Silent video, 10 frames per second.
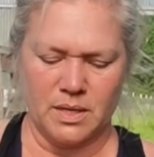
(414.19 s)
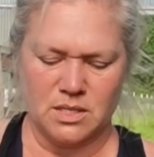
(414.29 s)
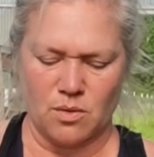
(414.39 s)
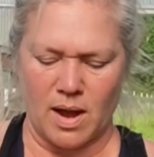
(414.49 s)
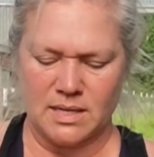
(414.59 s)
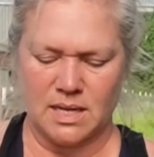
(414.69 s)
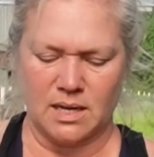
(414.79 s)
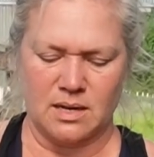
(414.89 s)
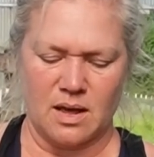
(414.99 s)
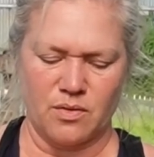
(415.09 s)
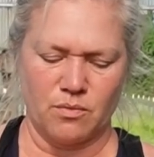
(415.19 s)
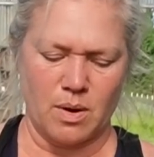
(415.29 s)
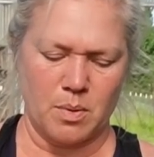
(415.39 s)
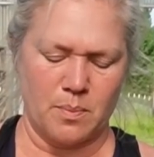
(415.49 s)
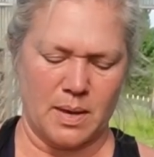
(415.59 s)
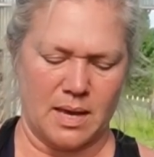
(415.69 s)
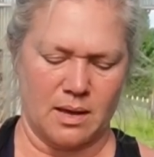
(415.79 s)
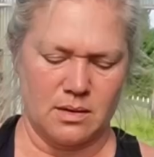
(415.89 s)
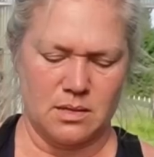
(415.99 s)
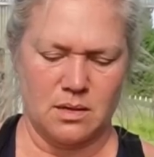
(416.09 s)
So I take another rubber
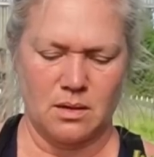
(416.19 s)
band